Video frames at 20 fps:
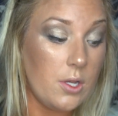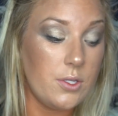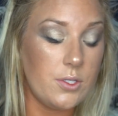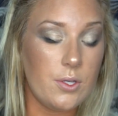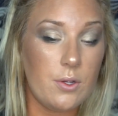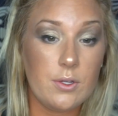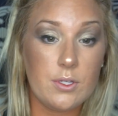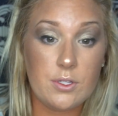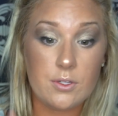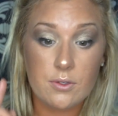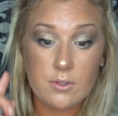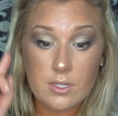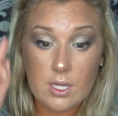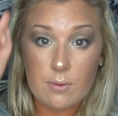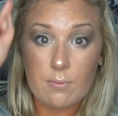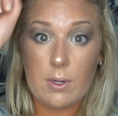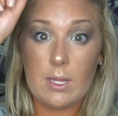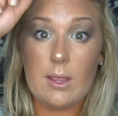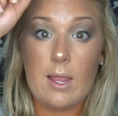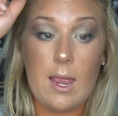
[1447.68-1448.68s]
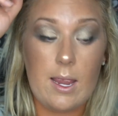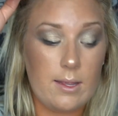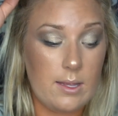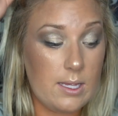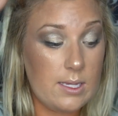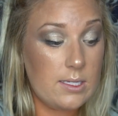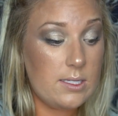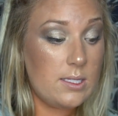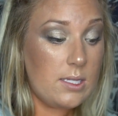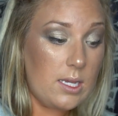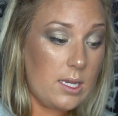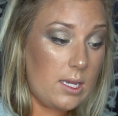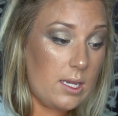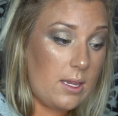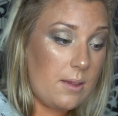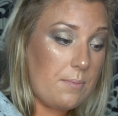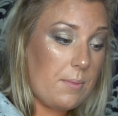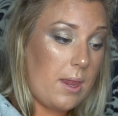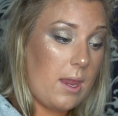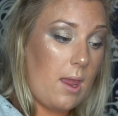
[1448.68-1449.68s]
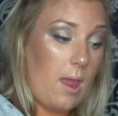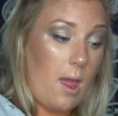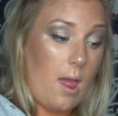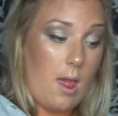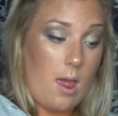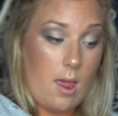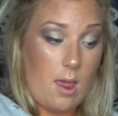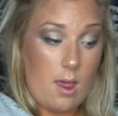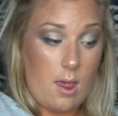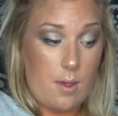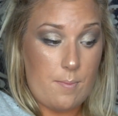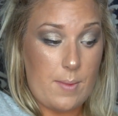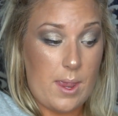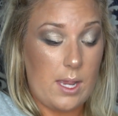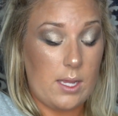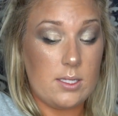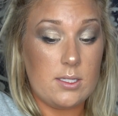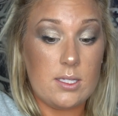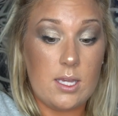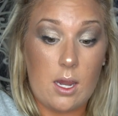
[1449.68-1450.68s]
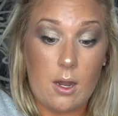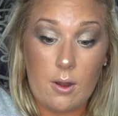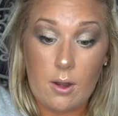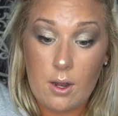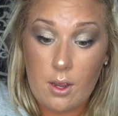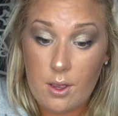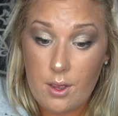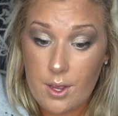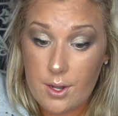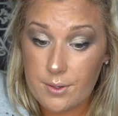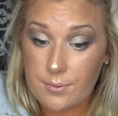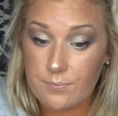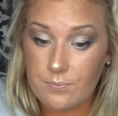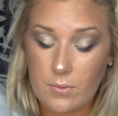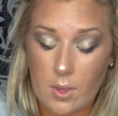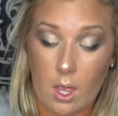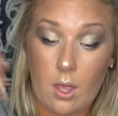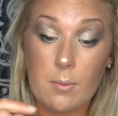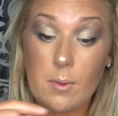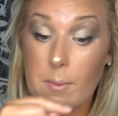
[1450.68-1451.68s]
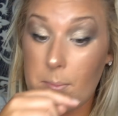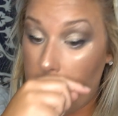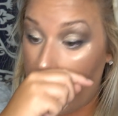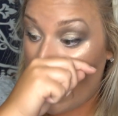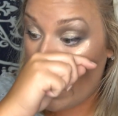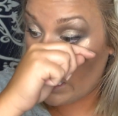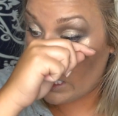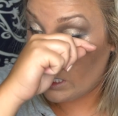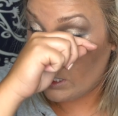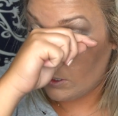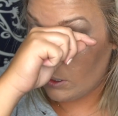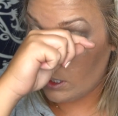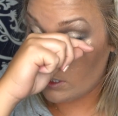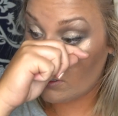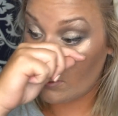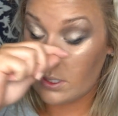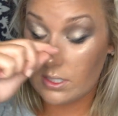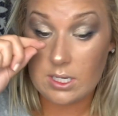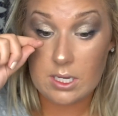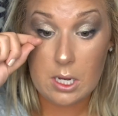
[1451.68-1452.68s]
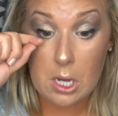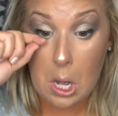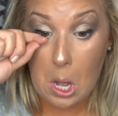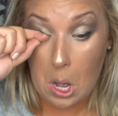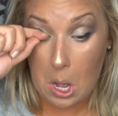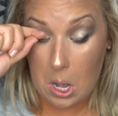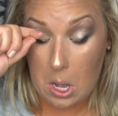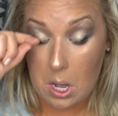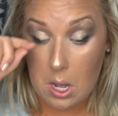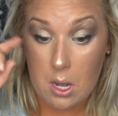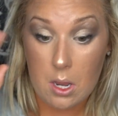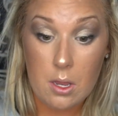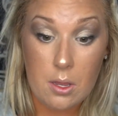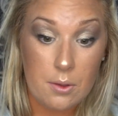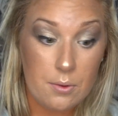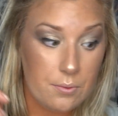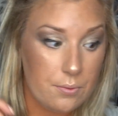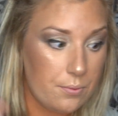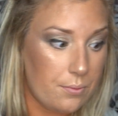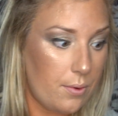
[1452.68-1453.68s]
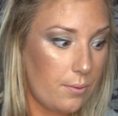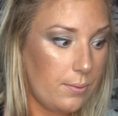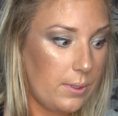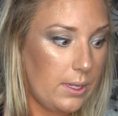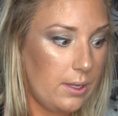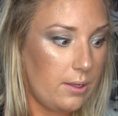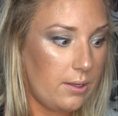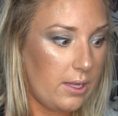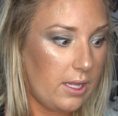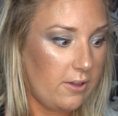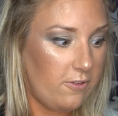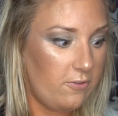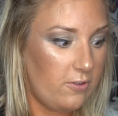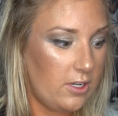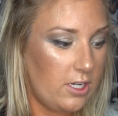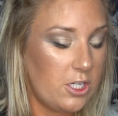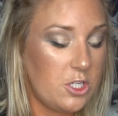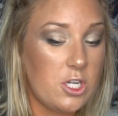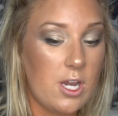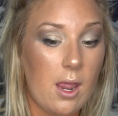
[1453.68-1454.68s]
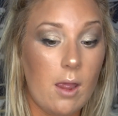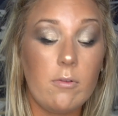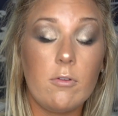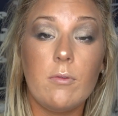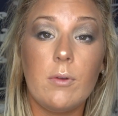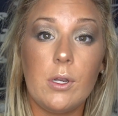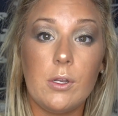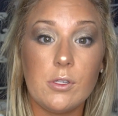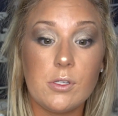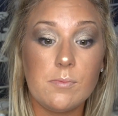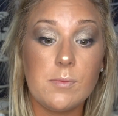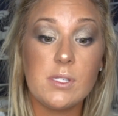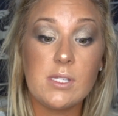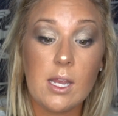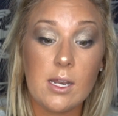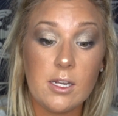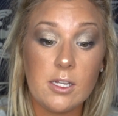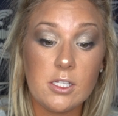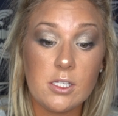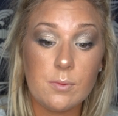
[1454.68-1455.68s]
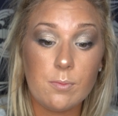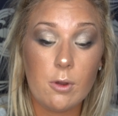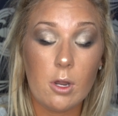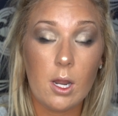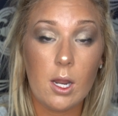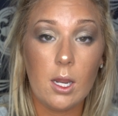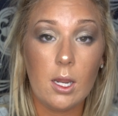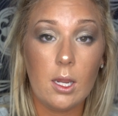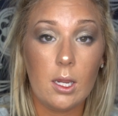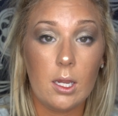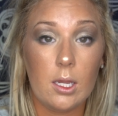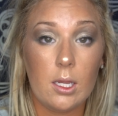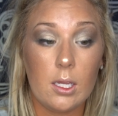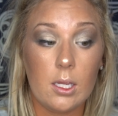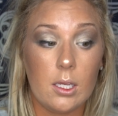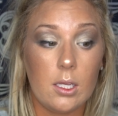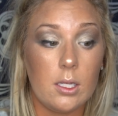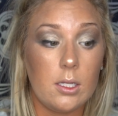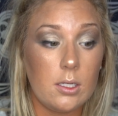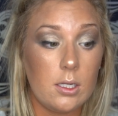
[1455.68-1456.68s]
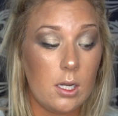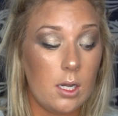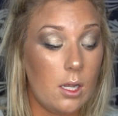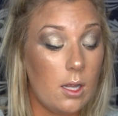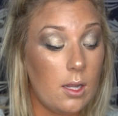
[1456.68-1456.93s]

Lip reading: So as soon as I reline this and get my mascara on, I'll be back and you guys will see what we look like finished after we do some setting spray and